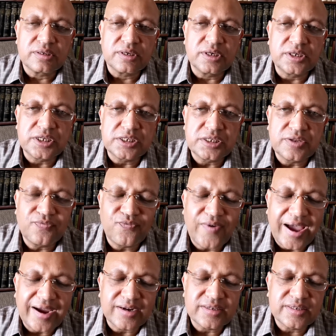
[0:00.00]
It is in
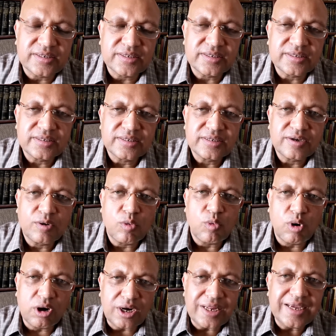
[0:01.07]
fact
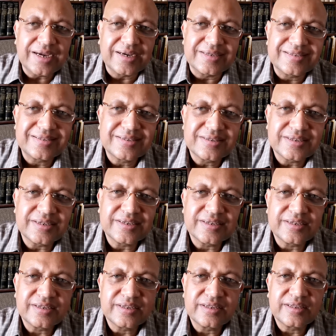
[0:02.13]
warning us
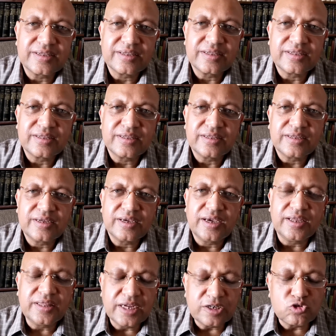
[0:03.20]

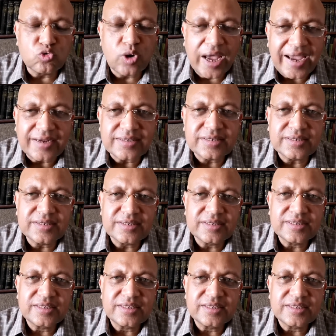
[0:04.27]
either to act